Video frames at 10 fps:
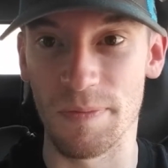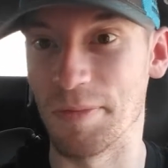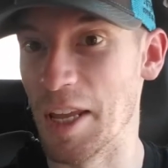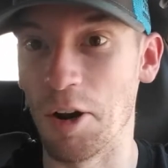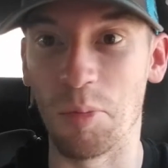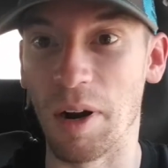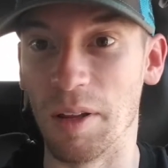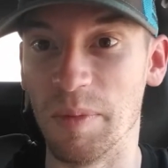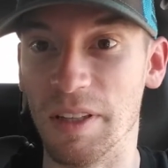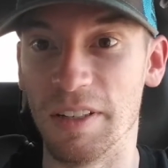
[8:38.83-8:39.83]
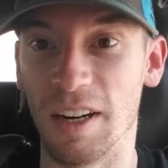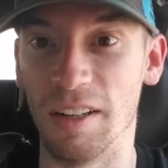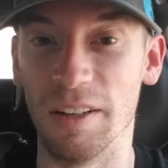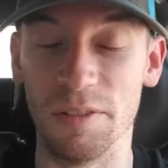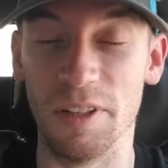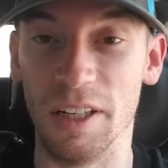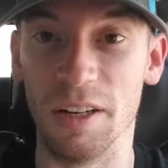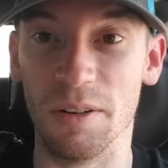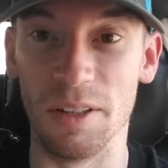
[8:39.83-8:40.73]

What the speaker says: that'll probably be the title of the video,